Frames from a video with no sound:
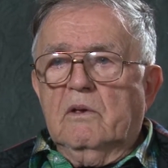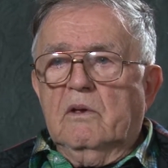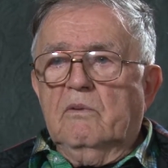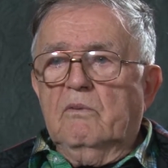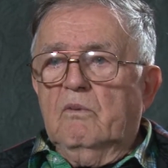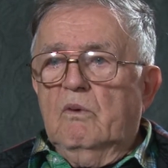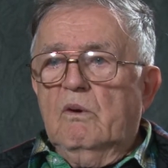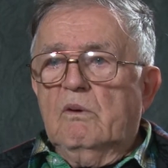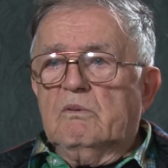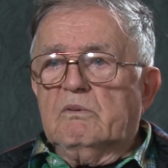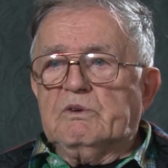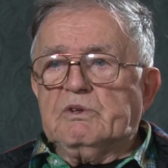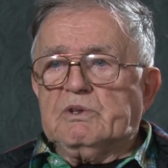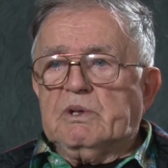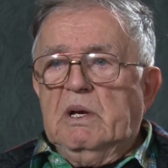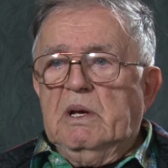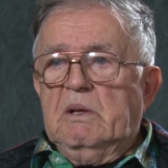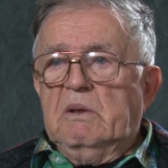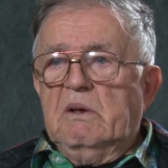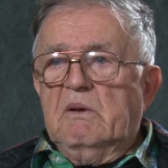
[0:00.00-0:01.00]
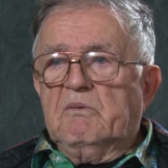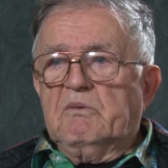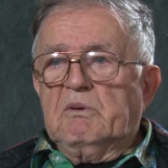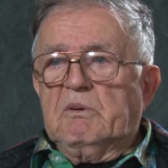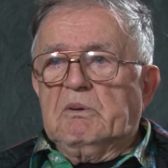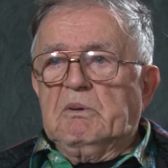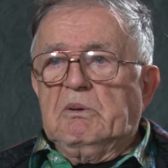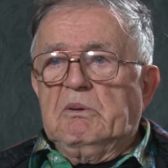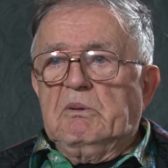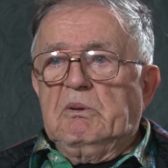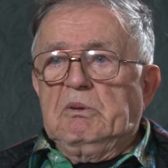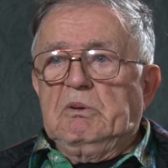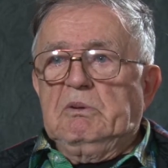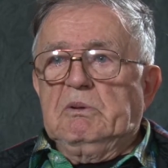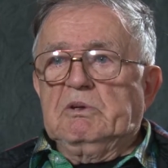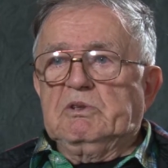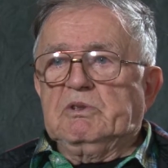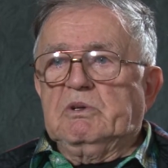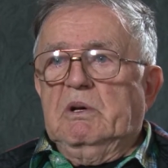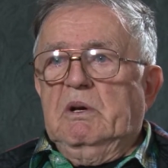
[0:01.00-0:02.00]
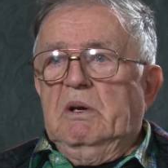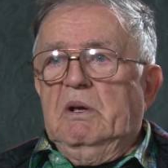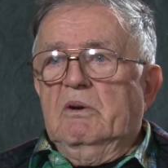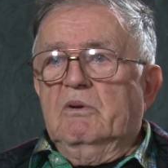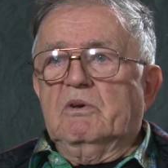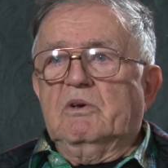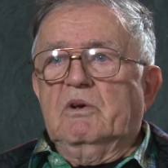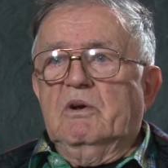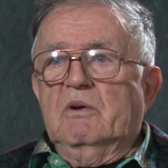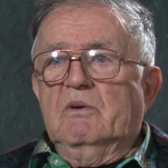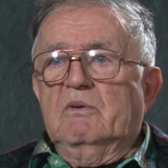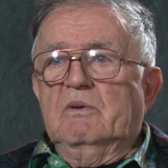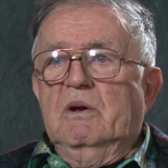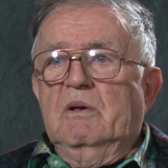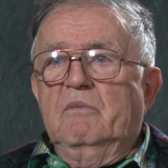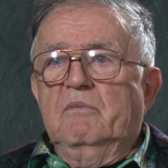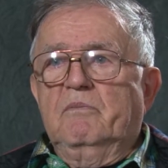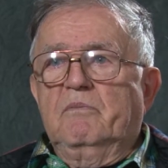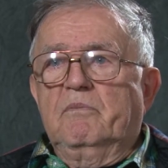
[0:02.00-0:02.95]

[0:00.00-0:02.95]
Nothing wrong with standing up for good old USA. I don't care what.